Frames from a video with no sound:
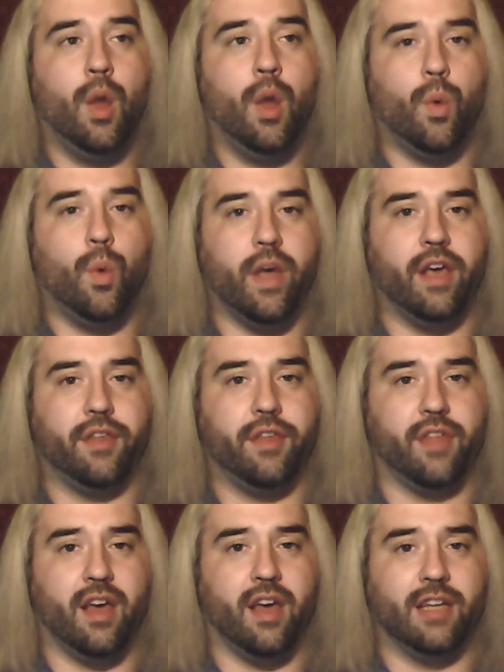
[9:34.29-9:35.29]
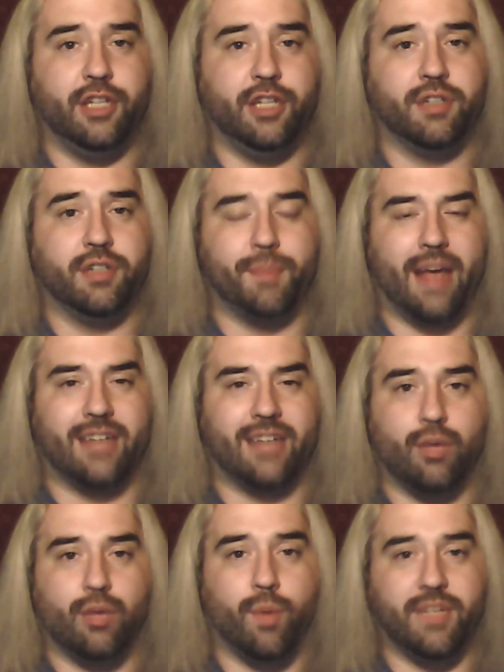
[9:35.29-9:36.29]
with new
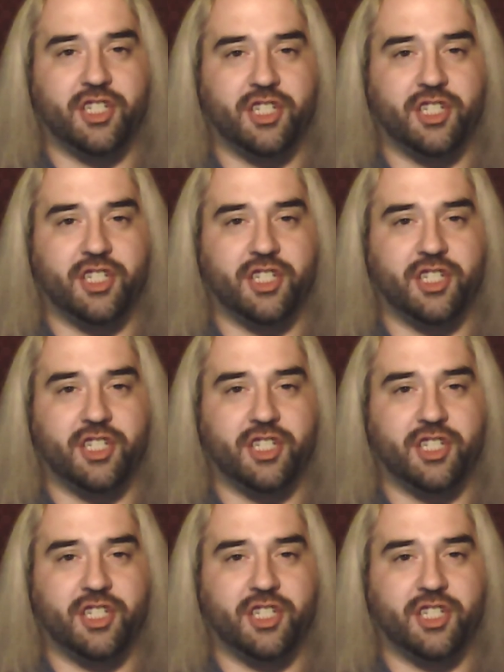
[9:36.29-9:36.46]
SmackDown Women's